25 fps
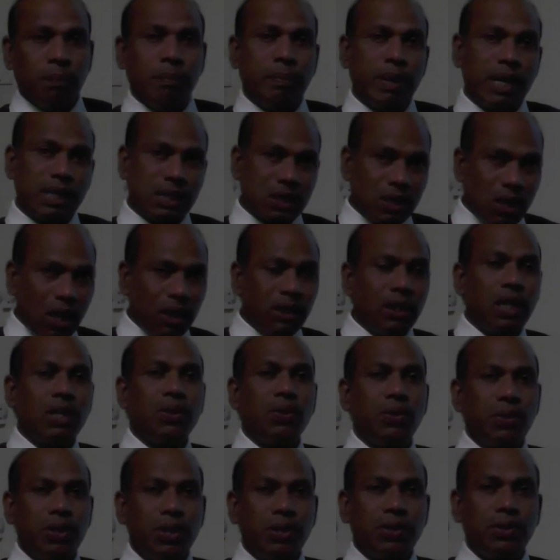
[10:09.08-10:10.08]
Based on
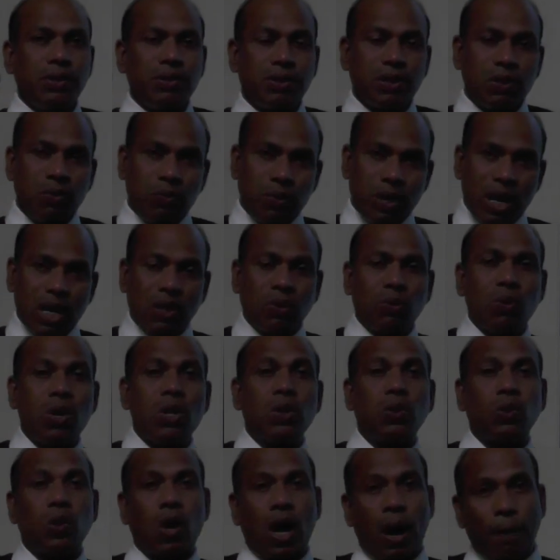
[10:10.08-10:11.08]
the unit duration, we are
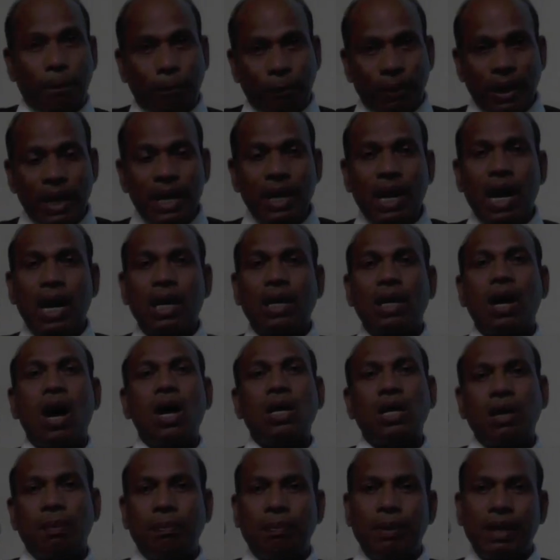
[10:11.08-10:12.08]
going to apply or
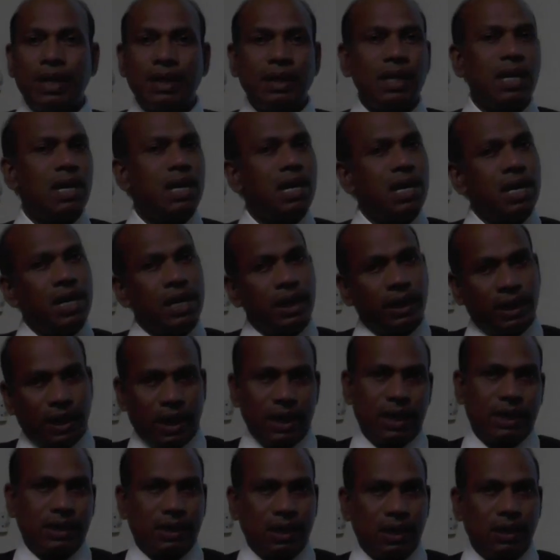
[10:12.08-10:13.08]
not apply the
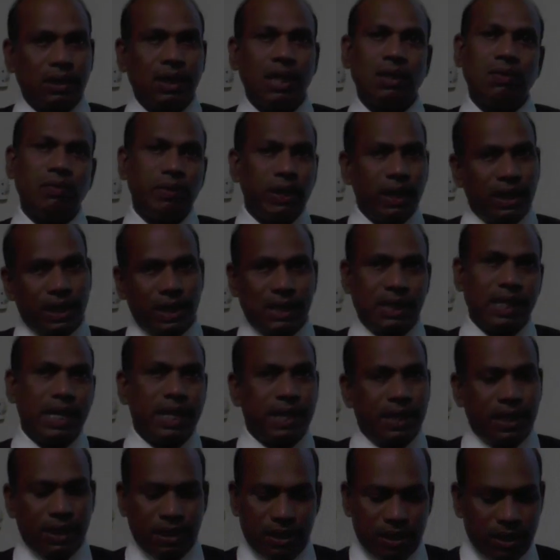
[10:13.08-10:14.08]
correction. That will
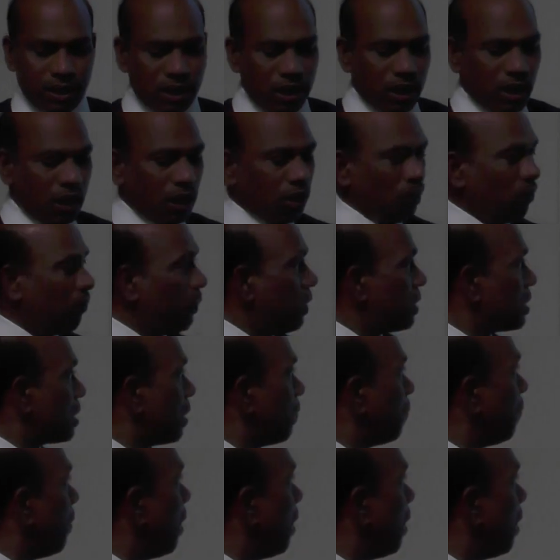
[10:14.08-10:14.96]
decide it. First of